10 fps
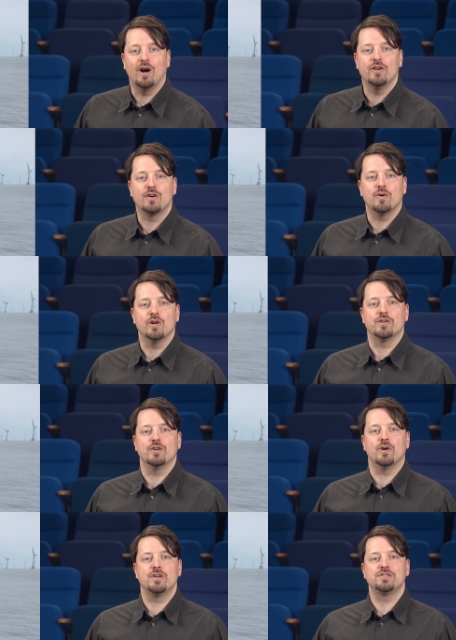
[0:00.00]
underwater
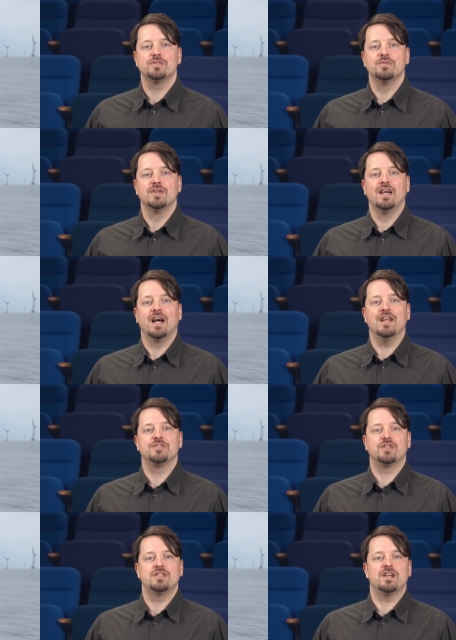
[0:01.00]
noise and
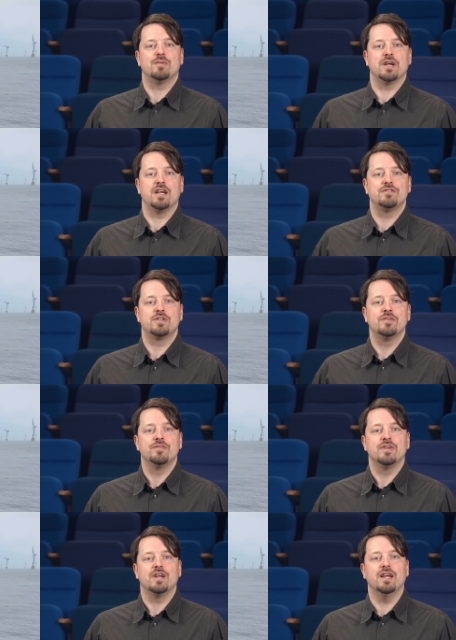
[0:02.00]
study their behavior
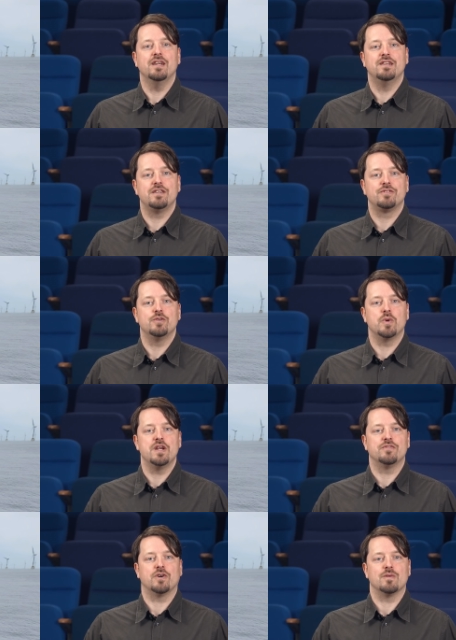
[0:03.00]
in different
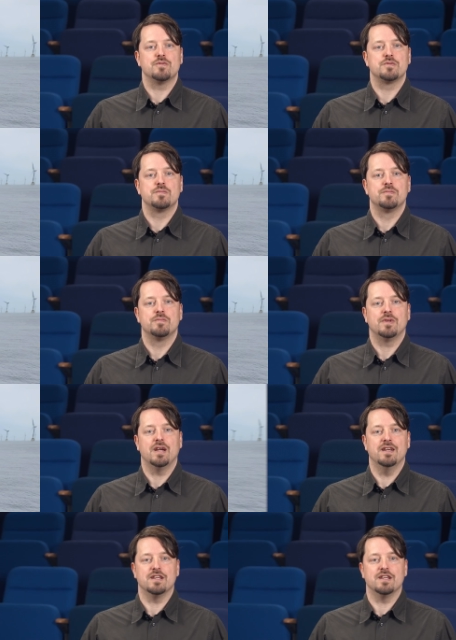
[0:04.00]
wind farms. In